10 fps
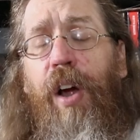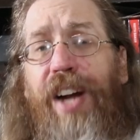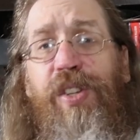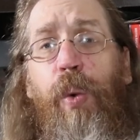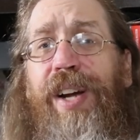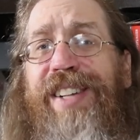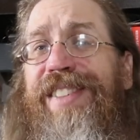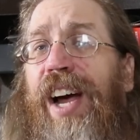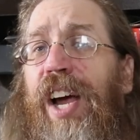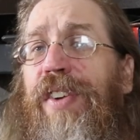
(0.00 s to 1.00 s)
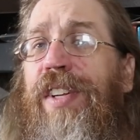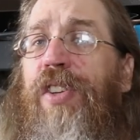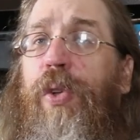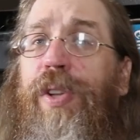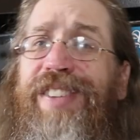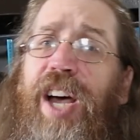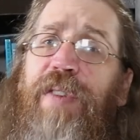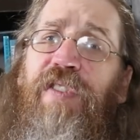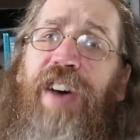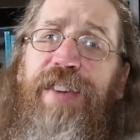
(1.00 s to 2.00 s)
All right, so we're gonna dive into the
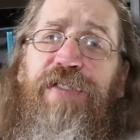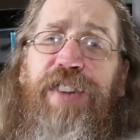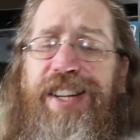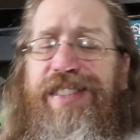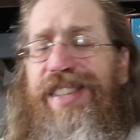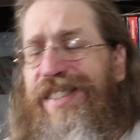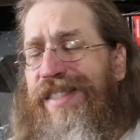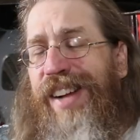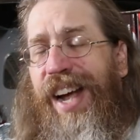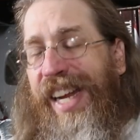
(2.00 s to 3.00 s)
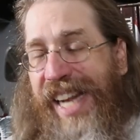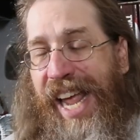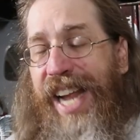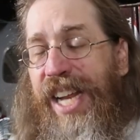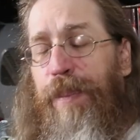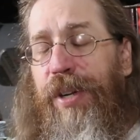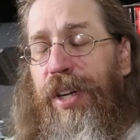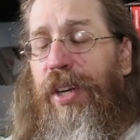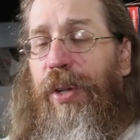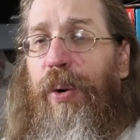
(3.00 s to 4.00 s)
top five feats. These are not in any
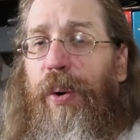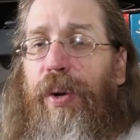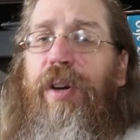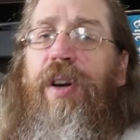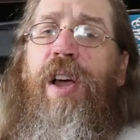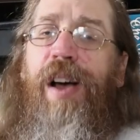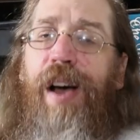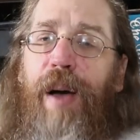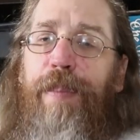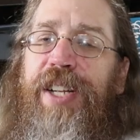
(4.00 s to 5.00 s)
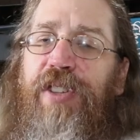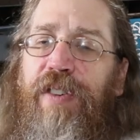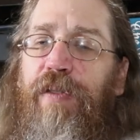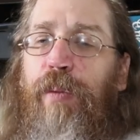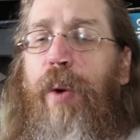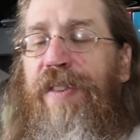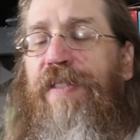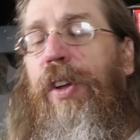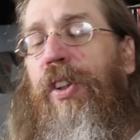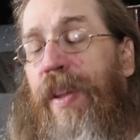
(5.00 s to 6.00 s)
particular order, uh, but these are what we
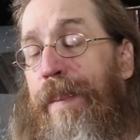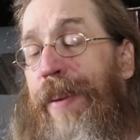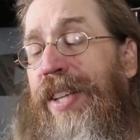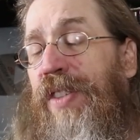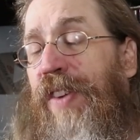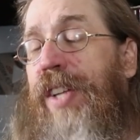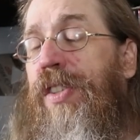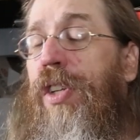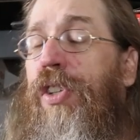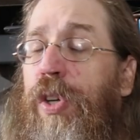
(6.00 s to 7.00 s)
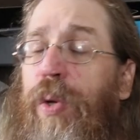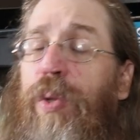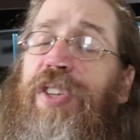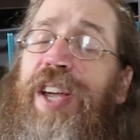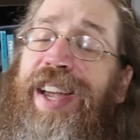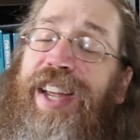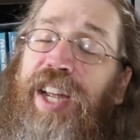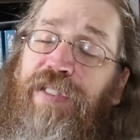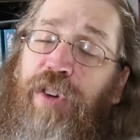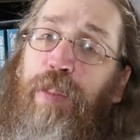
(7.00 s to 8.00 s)
feel are the best feats to choose
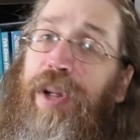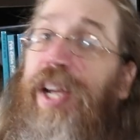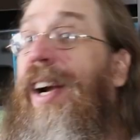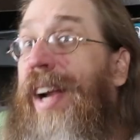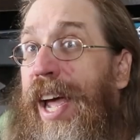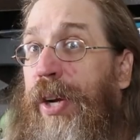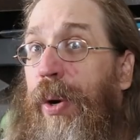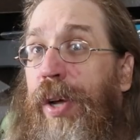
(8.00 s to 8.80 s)
if you're playing an Echo